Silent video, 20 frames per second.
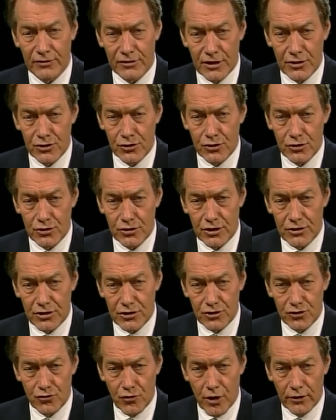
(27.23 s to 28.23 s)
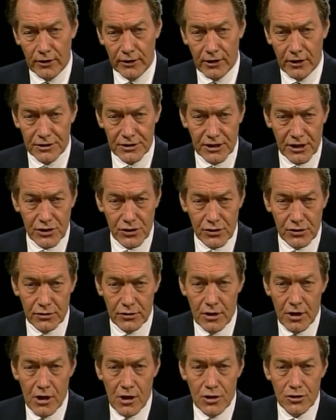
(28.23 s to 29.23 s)
for issues such as drug
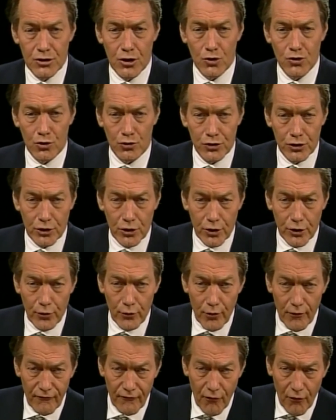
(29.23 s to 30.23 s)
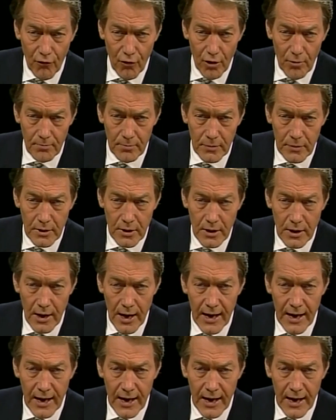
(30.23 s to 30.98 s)
legalization, Social Security reform,